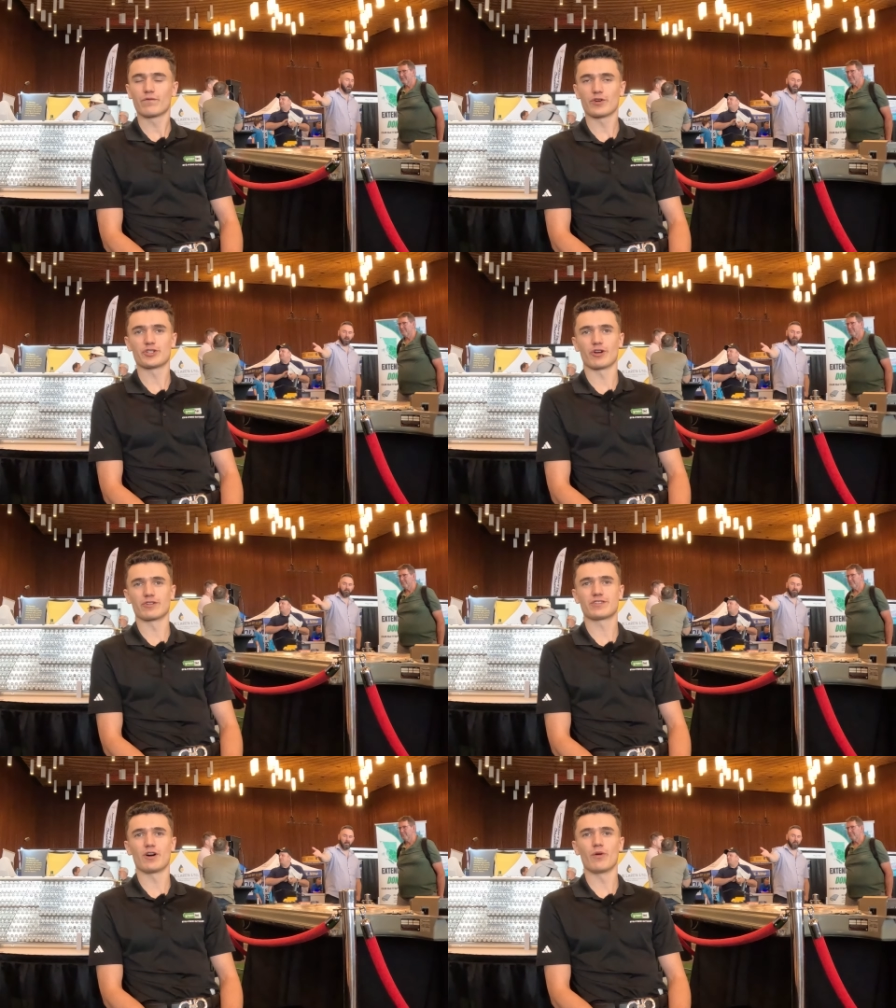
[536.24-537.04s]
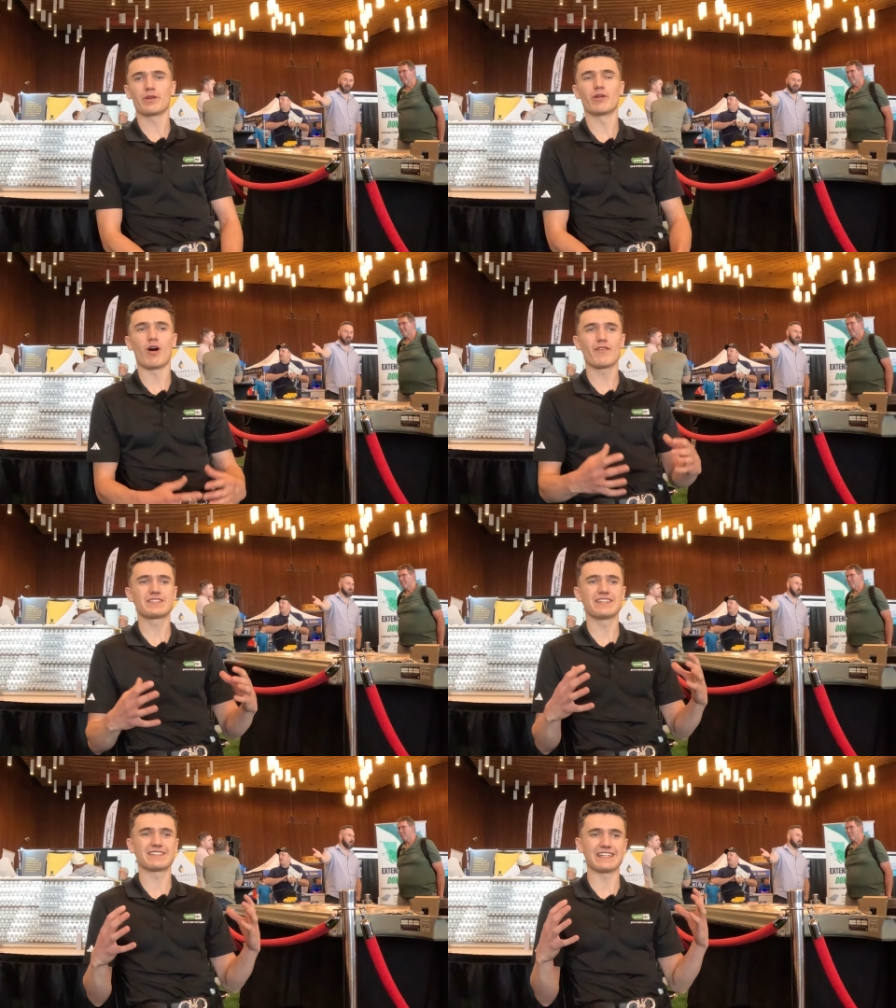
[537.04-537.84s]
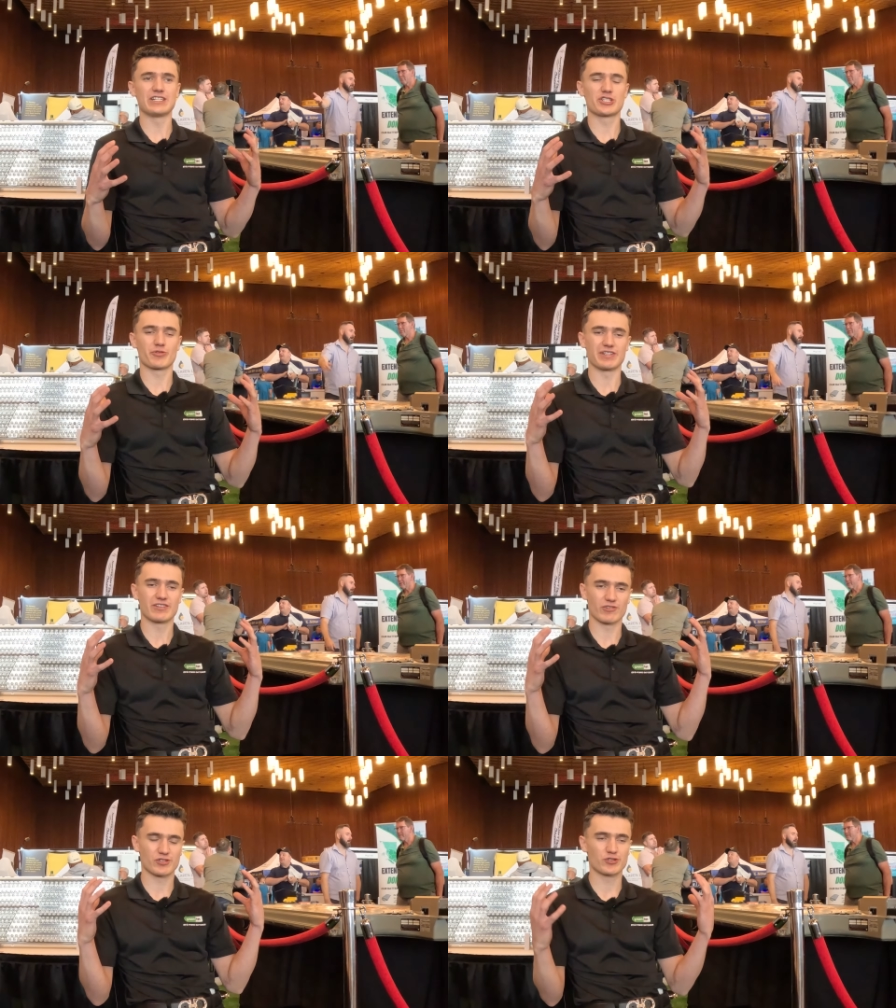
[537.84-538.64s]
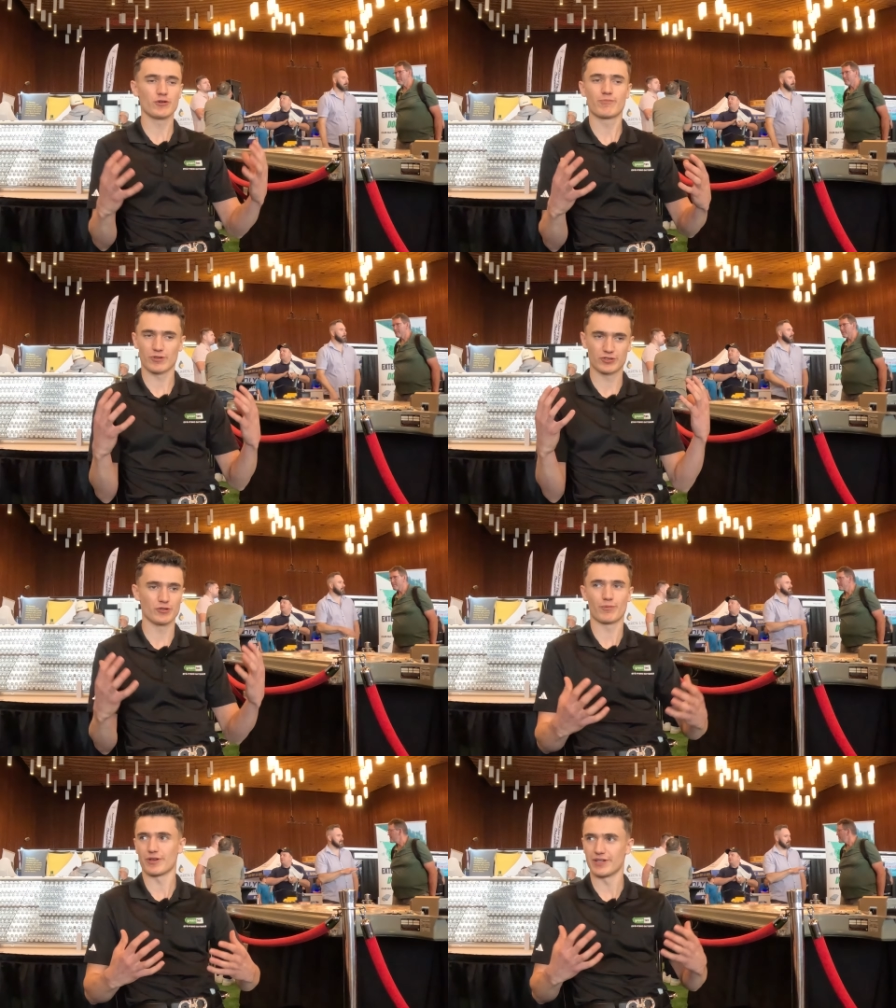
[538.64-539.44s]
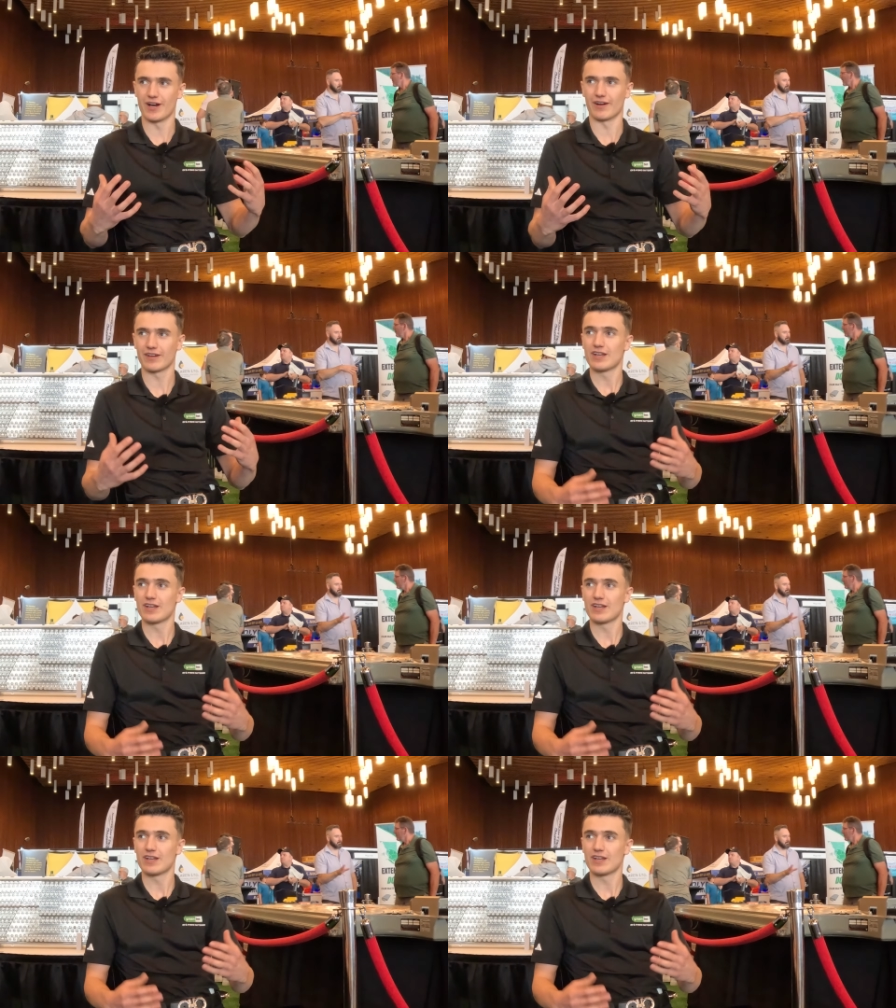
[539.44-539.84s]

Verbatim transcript: For sure. So, you know, obviously this industry is still super, super young.